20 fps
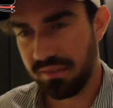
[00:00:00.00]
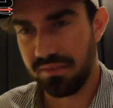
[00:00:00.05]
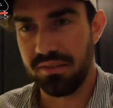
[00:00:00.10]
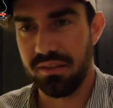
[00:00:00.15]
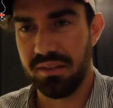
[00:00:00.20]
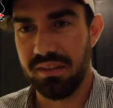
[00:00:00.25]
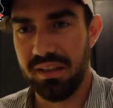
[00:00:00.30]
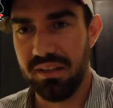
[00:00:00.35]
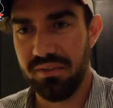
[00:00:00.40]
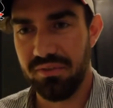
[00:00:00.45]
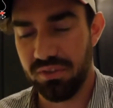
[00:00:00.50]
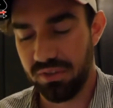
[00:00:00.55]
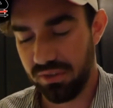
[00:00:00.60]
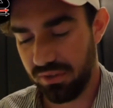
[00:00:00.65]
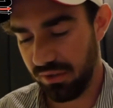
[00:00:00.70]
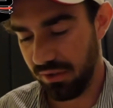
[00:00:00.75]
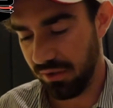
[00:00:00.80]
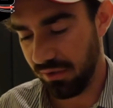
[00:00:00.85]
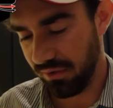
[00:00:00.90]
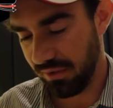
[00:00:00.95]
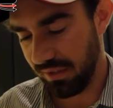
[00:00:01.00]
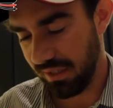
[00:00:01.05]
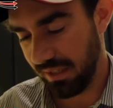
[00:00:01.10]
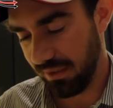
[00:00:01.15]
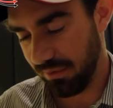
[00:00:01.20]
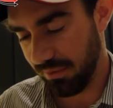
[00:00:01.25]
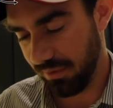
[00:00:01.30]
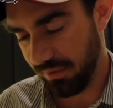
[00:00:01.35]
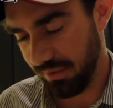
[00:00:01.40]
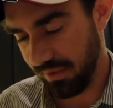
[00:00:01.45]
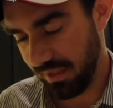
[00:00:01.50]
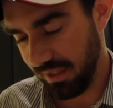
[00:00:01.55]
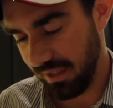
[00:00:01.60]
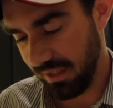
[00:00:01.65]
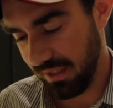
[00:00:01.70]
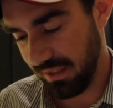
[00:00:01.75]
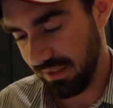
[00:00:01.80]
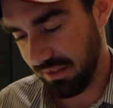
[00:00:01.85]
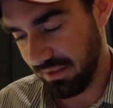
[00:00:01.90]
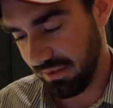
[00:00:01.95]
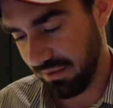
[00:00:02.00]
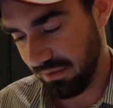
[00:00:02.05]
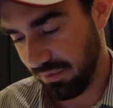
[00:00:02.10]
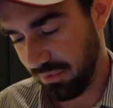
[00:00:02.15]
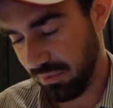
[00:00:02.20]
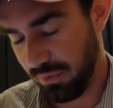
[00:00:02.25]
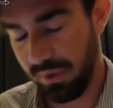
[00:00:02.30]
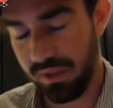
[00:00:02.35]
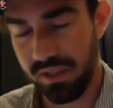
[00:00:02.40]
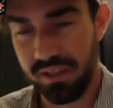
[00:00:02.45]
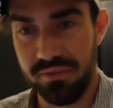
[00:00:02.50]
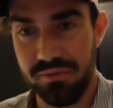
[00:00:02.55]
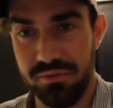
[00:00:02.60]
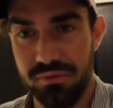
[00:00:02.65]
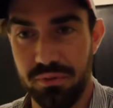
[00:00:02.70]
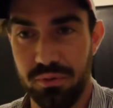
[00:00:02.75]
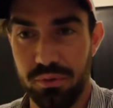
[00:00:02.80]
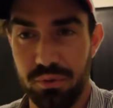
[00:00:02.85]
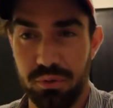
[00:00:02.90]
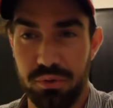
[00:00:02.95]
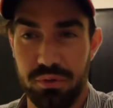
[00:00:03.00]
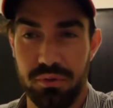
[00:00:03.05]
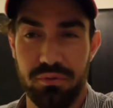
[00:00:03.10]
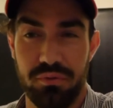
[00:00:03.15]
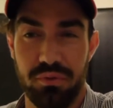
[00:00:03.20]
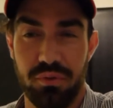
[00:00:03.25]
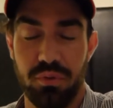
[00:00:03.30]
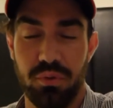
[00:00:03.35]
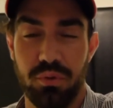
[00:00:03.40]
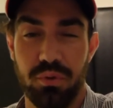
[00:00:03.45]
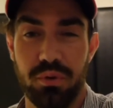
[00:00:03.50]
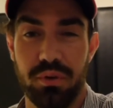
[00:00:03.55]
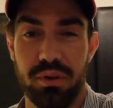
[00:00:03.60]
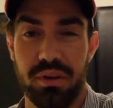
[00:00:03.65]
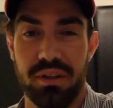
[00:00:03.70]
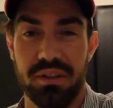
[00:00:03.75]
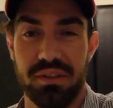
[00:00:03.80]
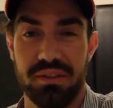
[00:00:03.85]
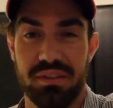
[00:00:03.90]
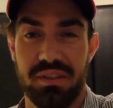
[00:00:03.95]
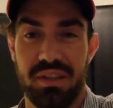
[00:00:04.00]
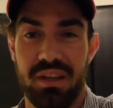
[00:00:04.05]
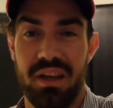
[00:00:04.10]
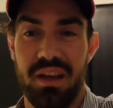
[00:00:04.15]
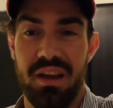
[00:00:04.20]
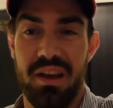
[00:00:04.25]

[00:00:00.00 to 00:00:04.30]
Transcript: it's 11 o'clock now on the 24th of August.